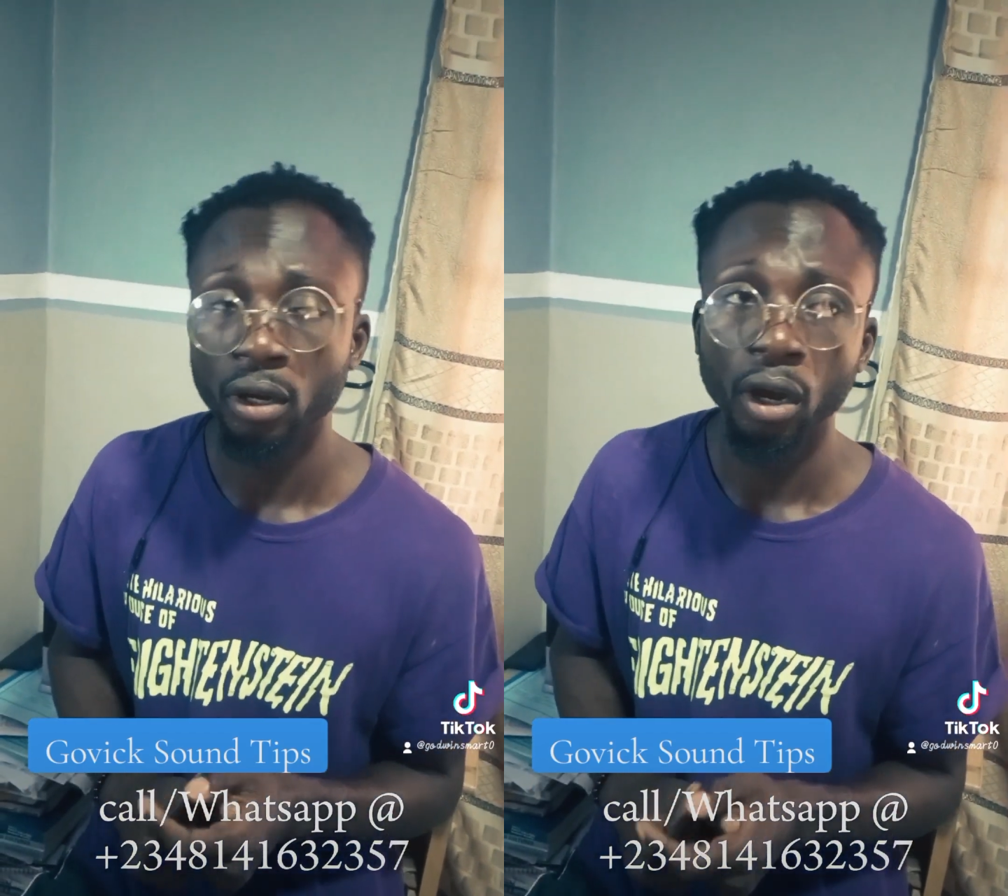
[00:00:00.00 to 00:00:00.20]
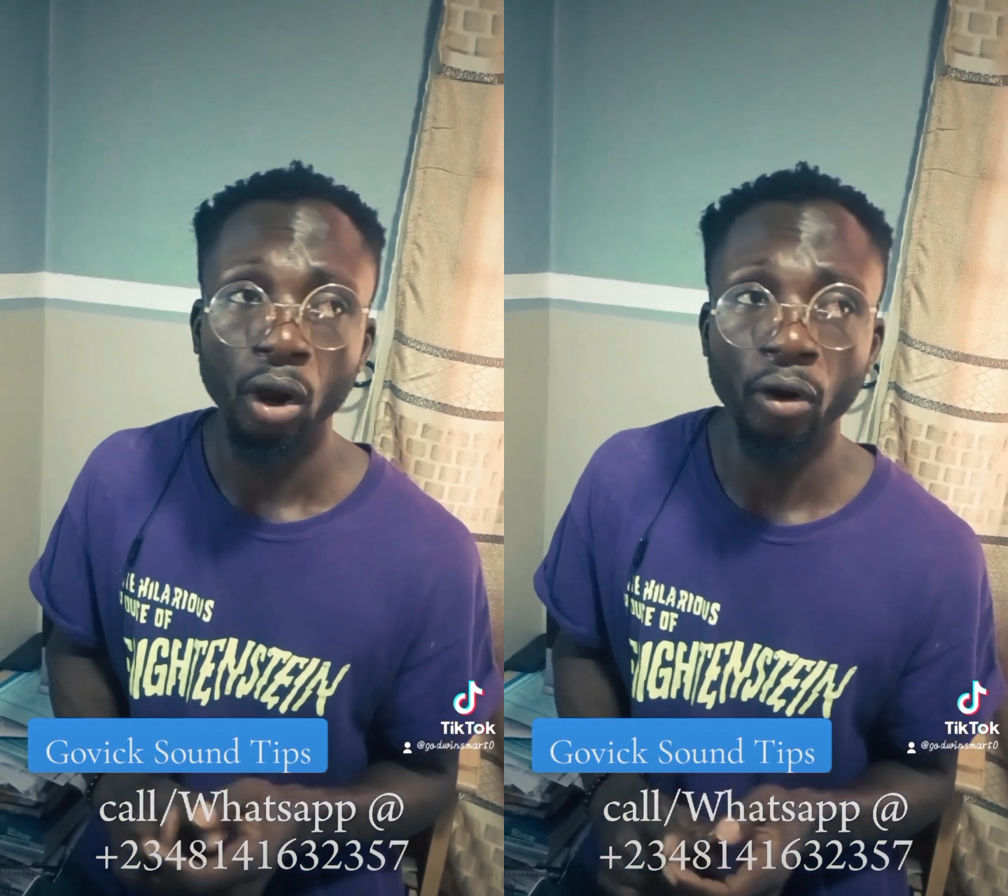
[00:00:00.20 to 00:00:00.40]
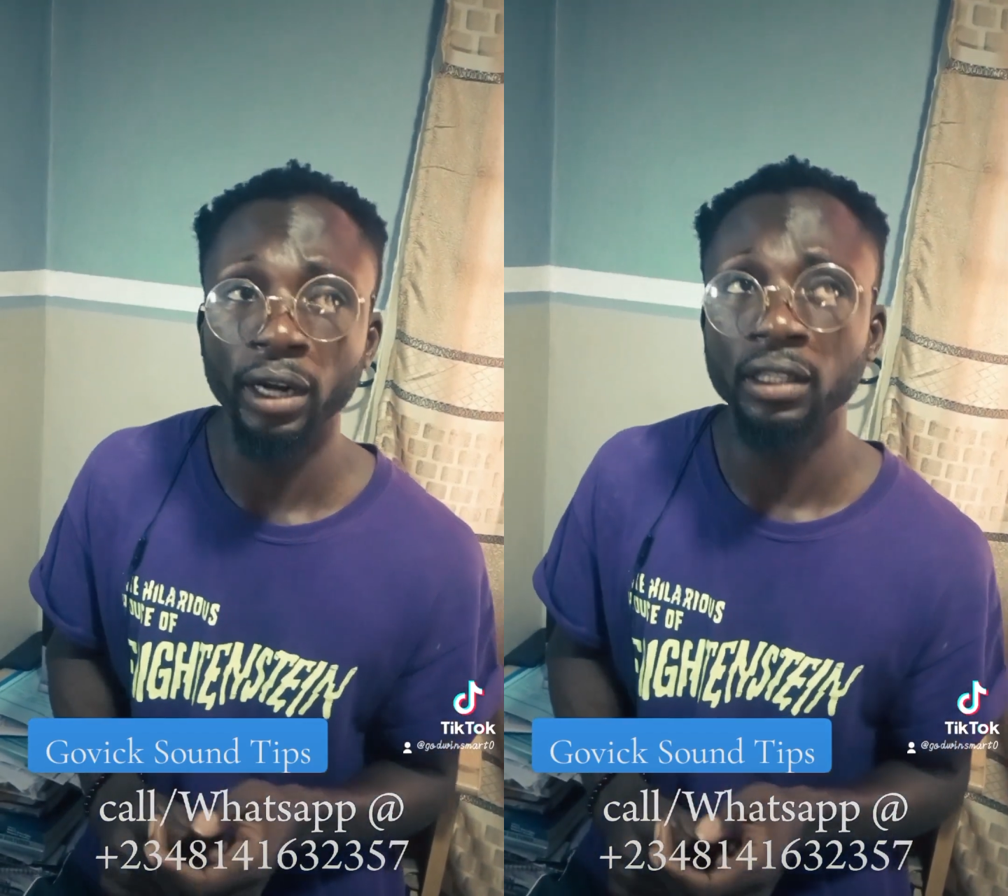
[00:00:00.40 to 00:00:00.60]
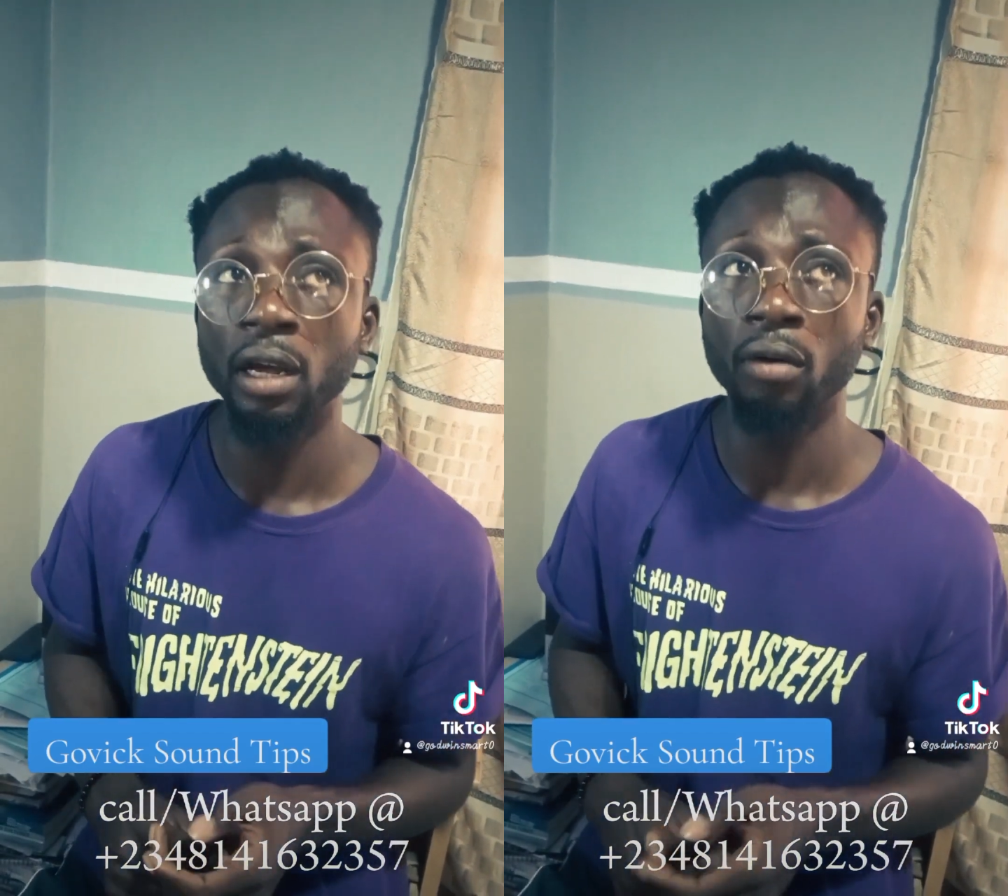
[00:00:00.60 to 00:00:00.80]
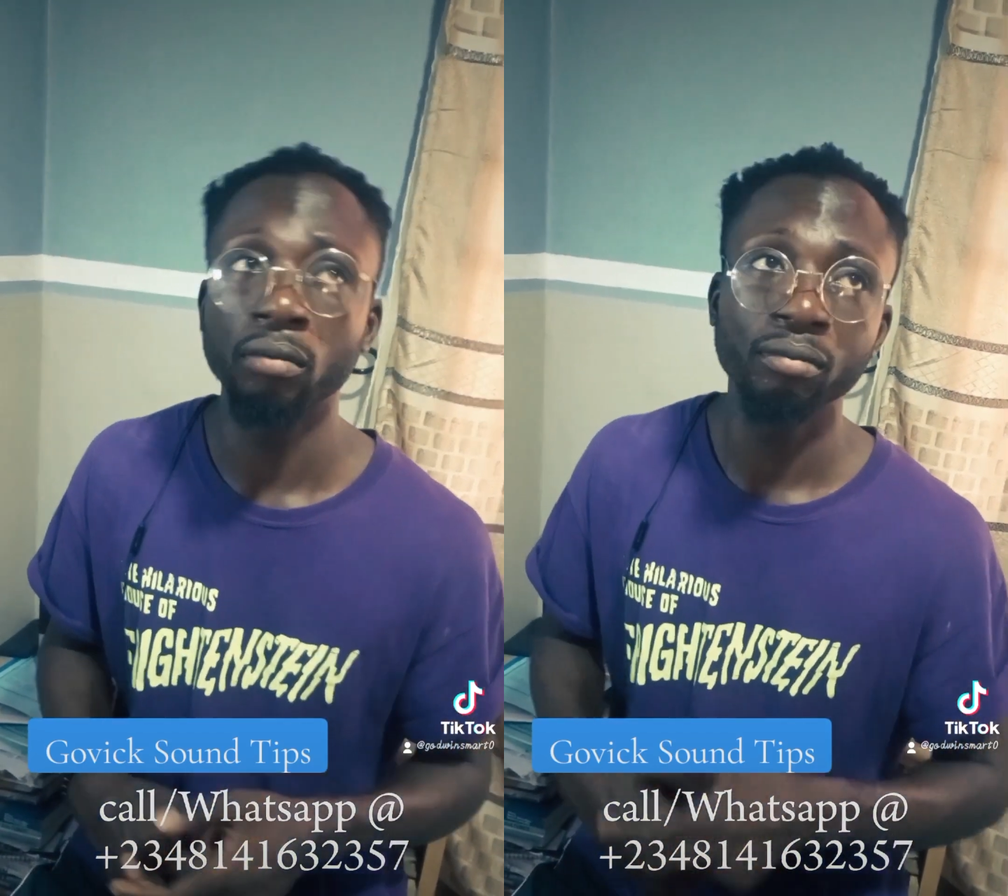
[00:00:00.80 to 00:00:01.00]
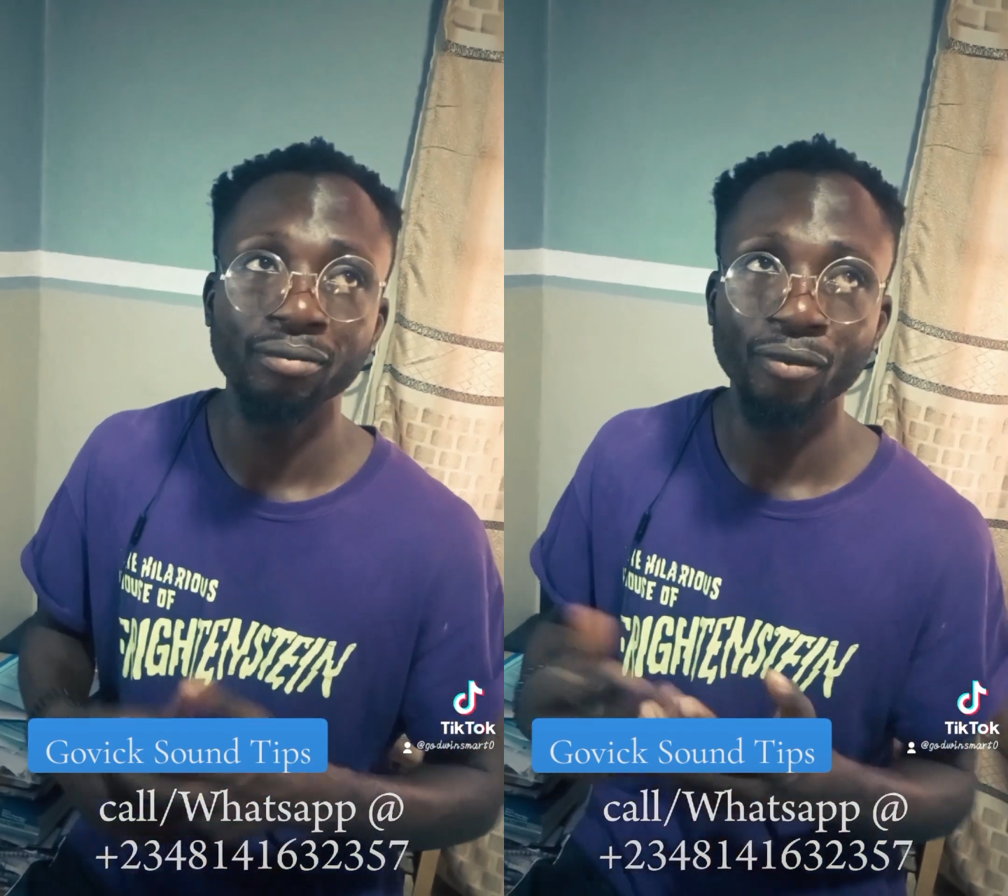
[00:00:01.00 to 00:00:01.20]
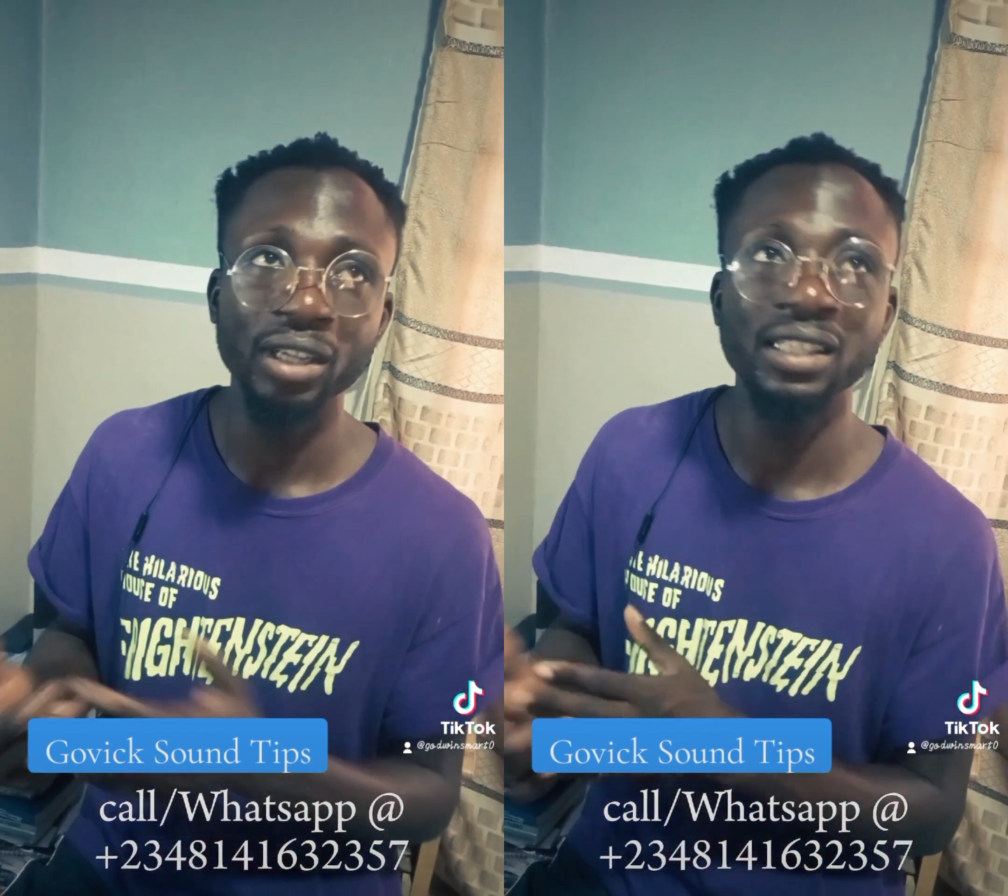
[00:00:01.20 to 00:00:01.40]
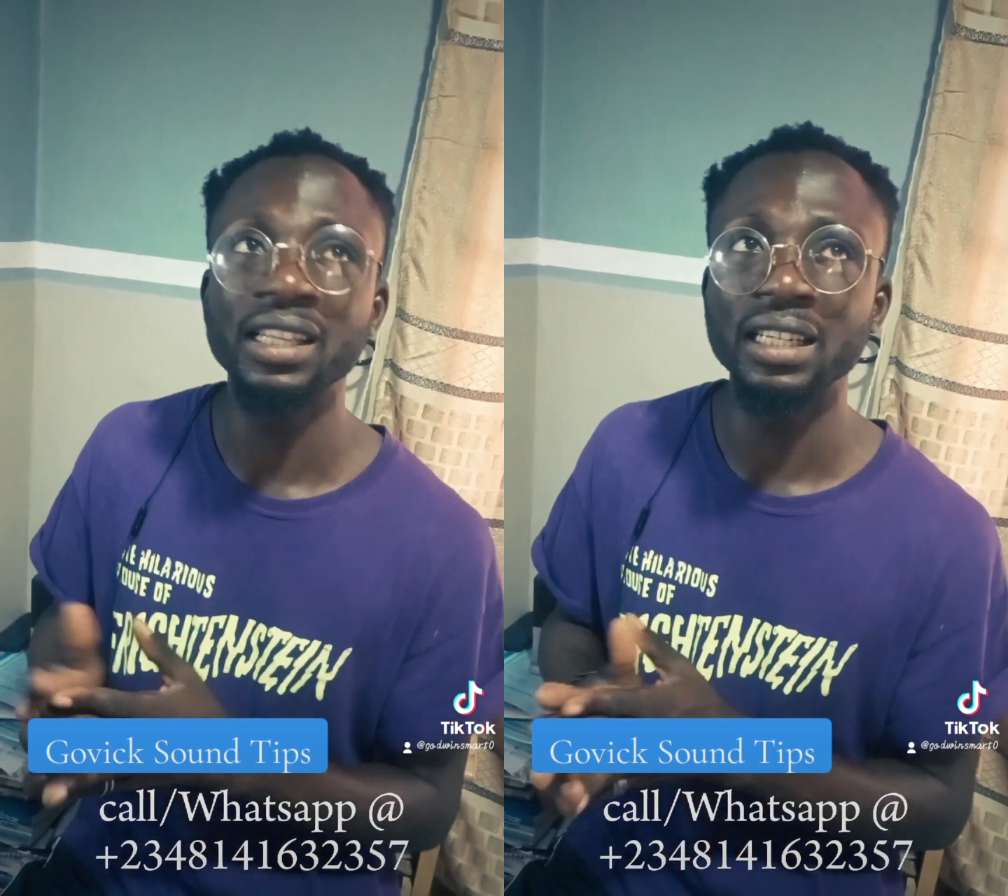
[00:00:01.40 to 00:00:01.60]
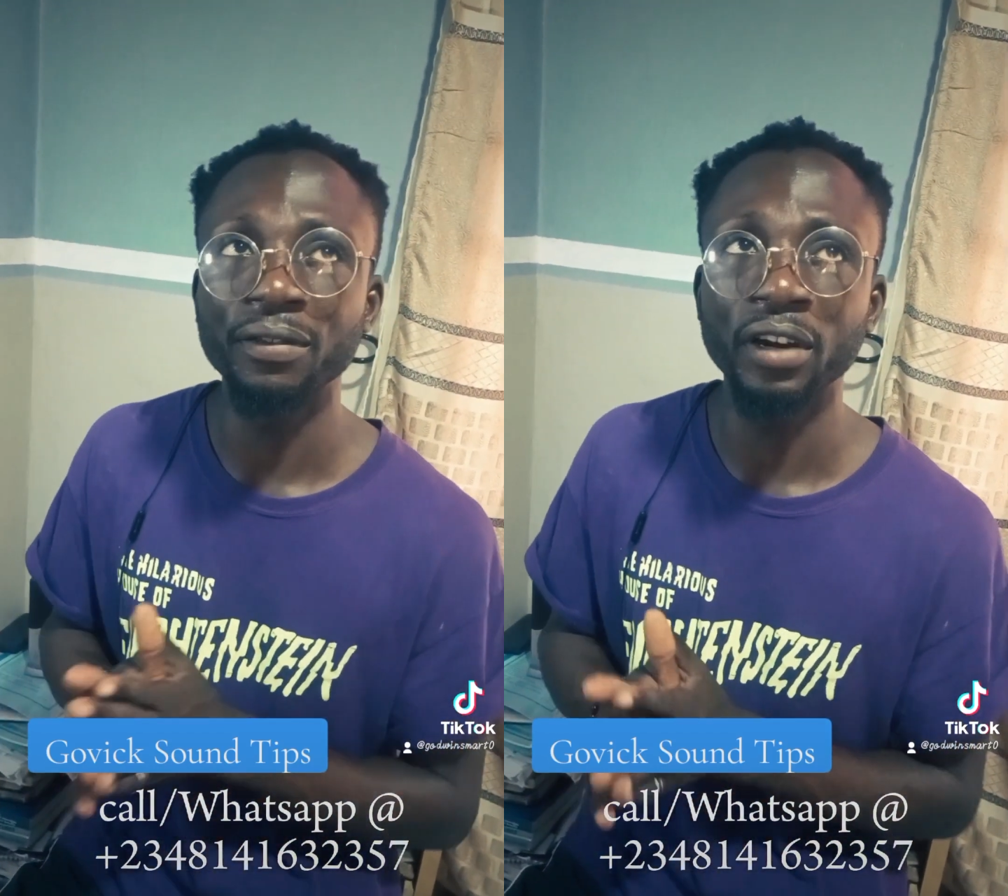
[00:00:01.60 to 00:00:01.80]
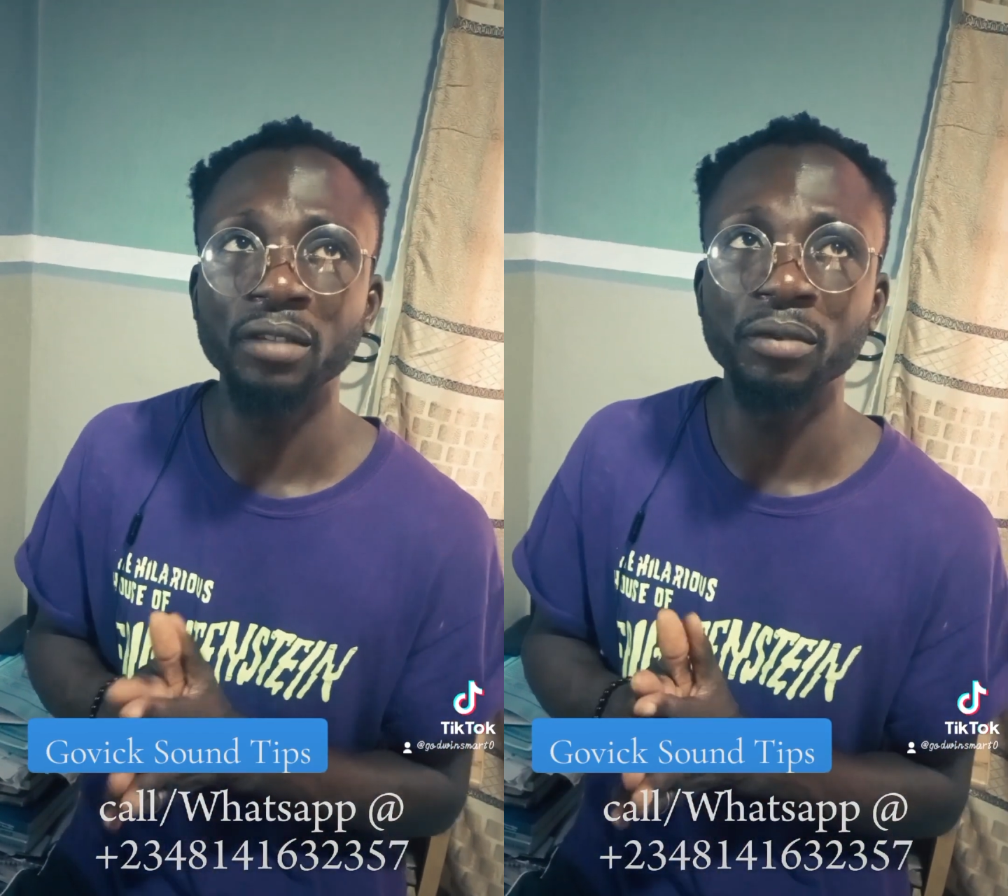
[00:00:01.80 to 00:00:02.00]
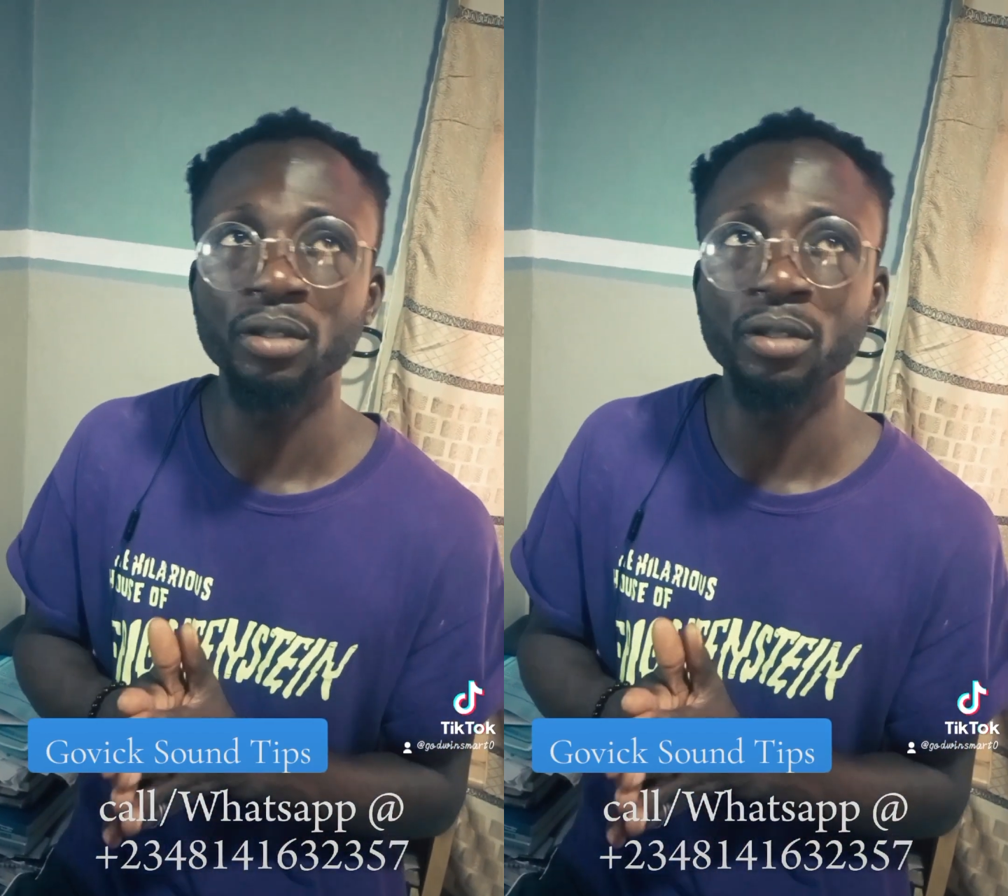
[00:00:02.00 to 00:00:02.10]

All right, now what's the difference